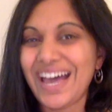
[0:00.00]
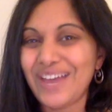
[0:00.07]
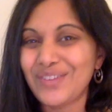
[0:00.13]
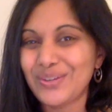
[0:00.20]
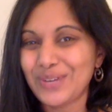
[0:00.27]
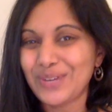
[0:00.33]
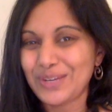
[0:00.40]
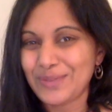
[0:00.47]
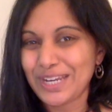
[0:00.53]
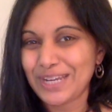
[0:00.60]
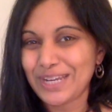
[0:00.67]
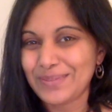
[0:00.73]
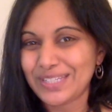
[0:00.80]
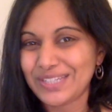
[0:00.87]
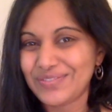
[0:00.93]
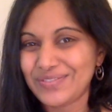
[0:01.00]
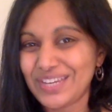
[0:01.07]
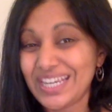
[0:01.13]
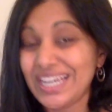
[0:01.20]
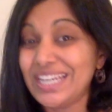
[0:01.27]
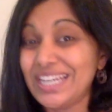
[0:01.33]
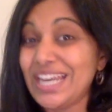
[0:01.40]
everyone, my name is
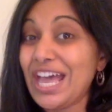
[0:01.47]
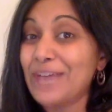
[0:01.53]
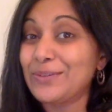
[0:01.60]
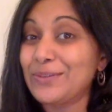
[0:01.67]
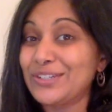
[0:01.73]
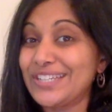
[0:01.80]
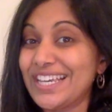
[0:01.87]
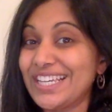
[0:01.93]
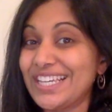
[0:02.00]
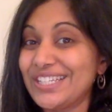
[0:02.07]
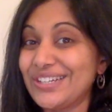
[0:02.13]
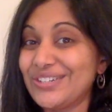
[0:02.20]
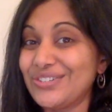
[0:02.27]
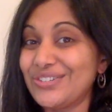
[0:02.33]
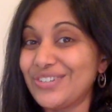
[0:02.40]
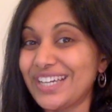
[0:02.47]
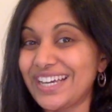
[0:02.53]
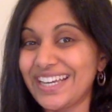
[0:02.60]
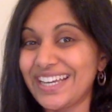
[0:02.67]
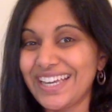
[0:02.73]
Devika and I'm your Tiki Tantrika.